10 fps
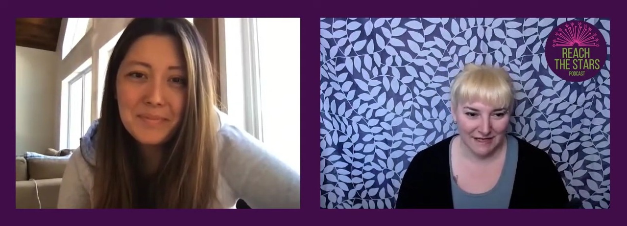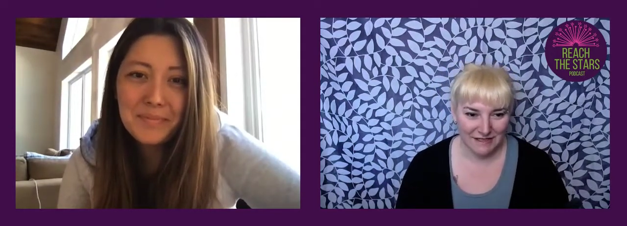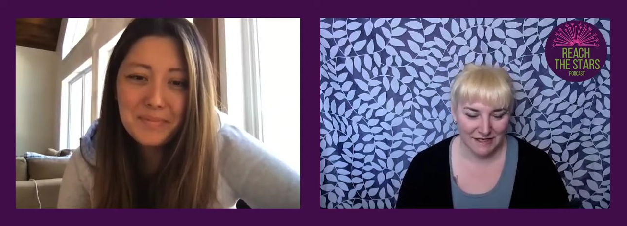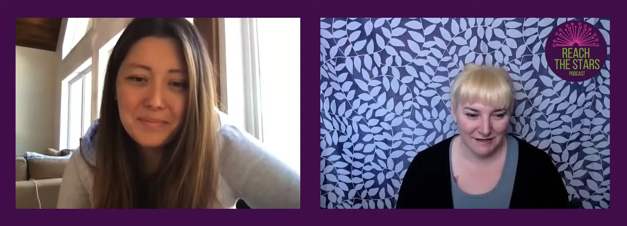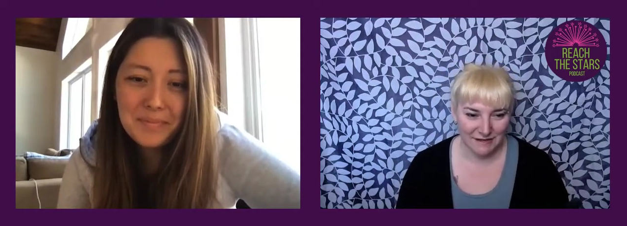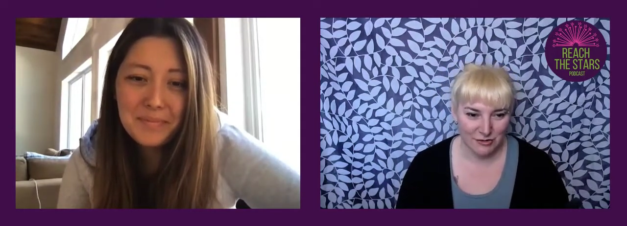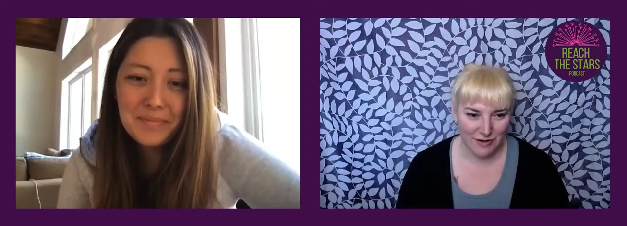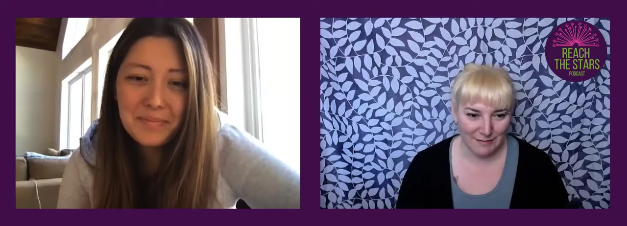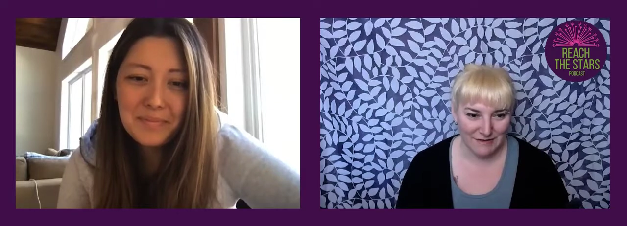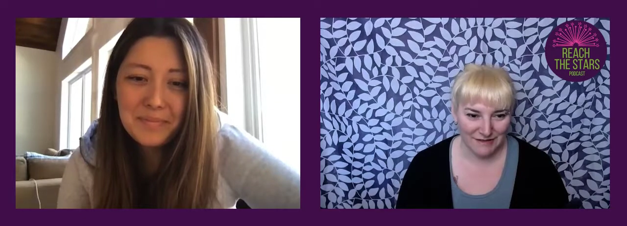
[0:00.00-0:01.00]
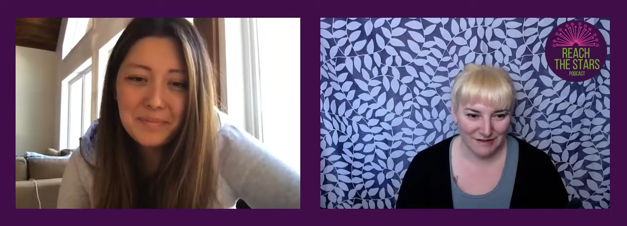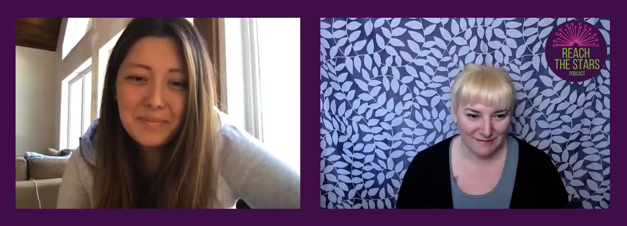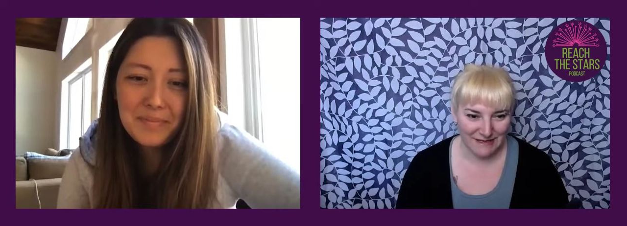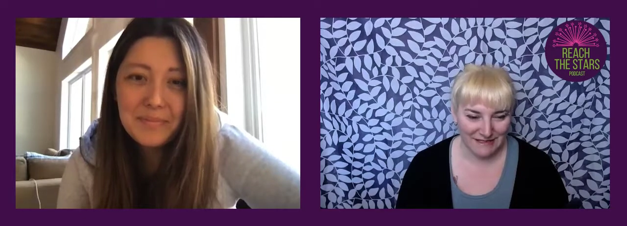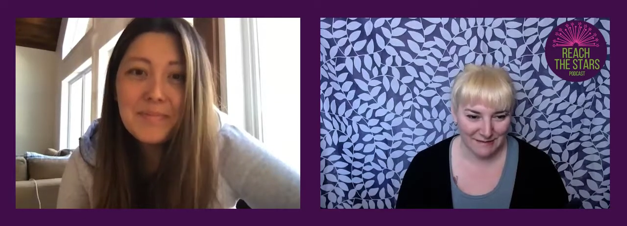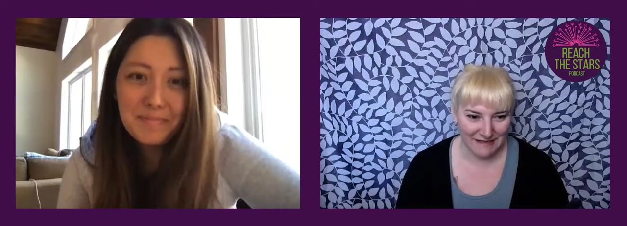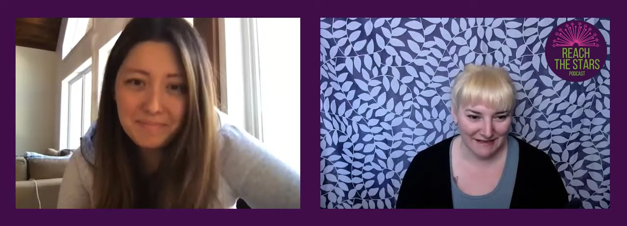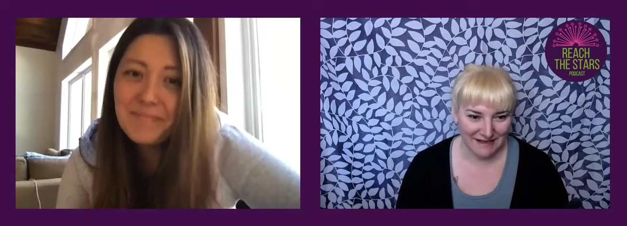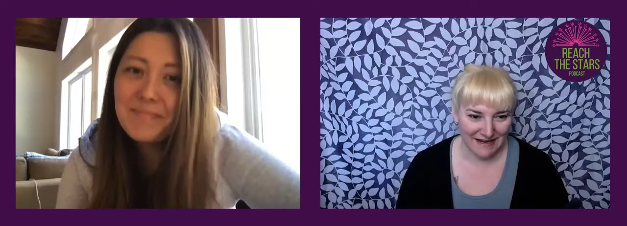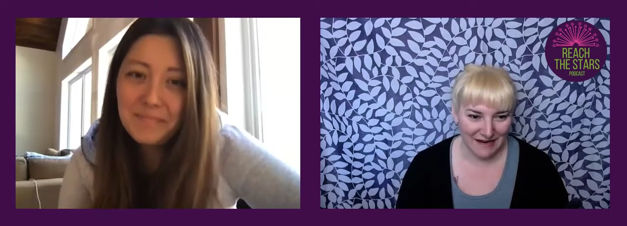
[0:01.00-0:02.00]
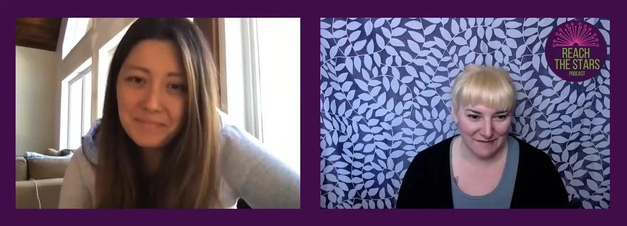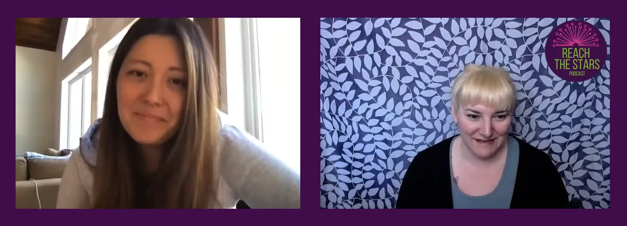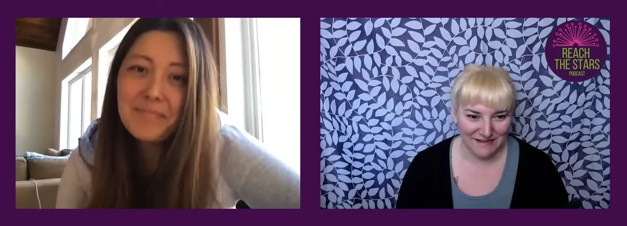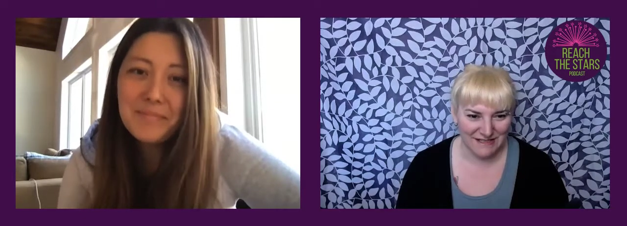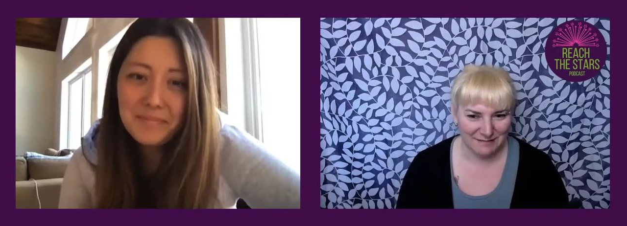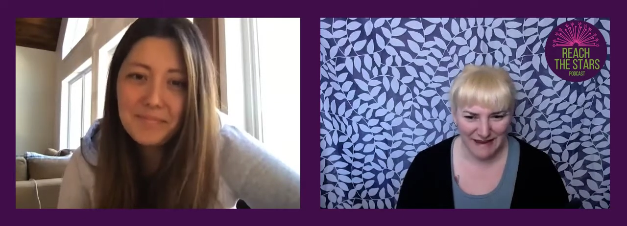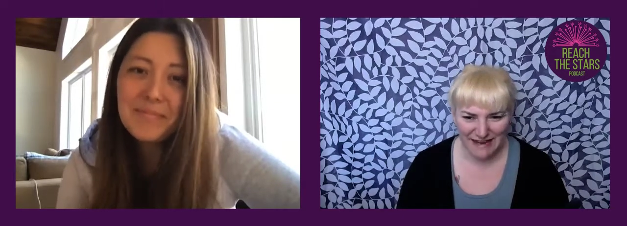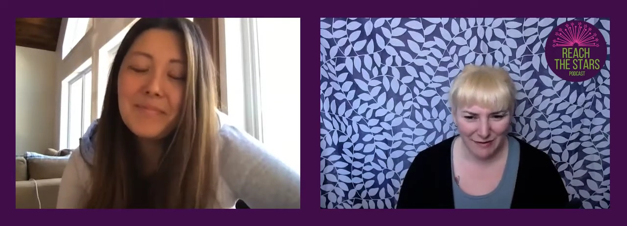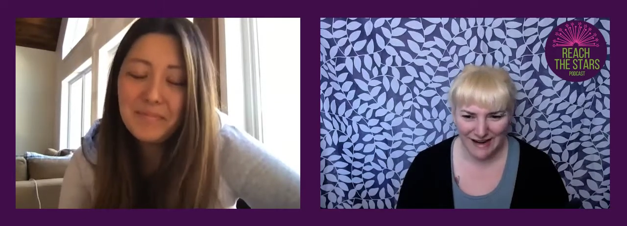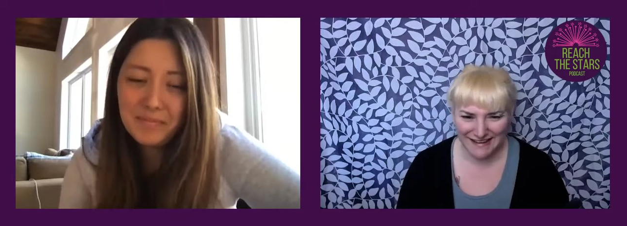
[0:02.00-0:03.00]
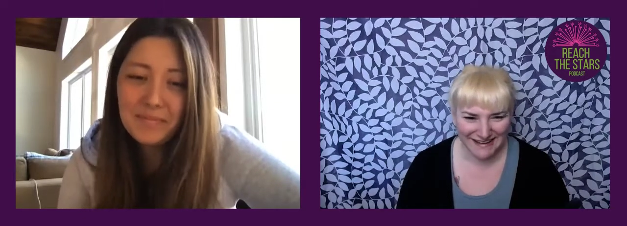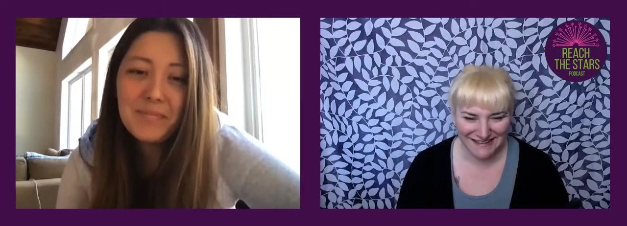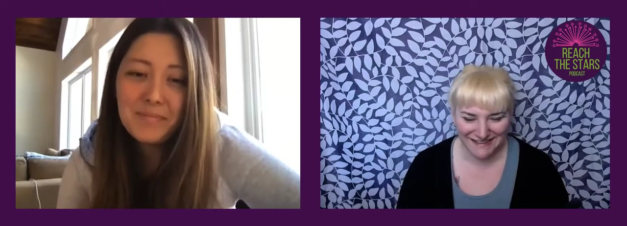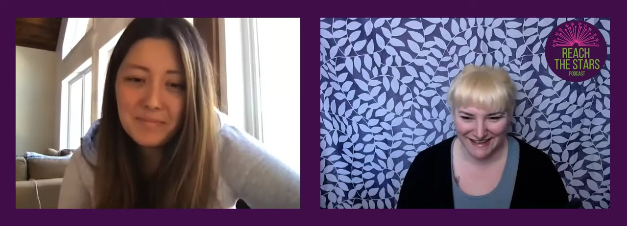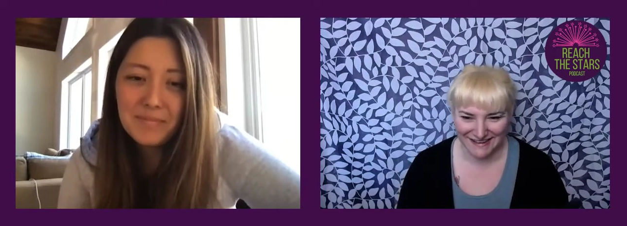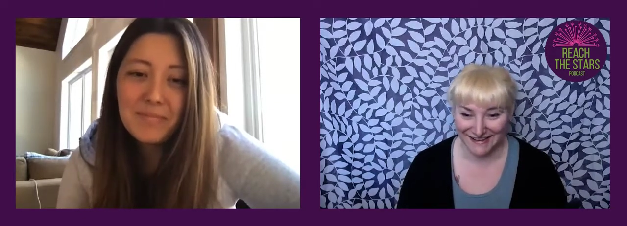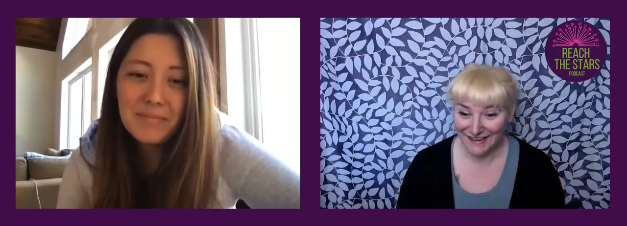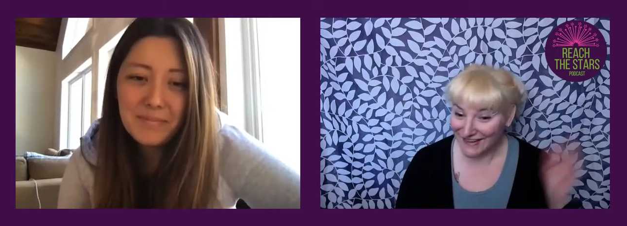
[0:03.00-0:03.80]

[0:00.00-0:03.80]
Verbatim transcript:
Speaker 1: tighten the straps a little bit to make that happen. I was like, man, why didn't I do that like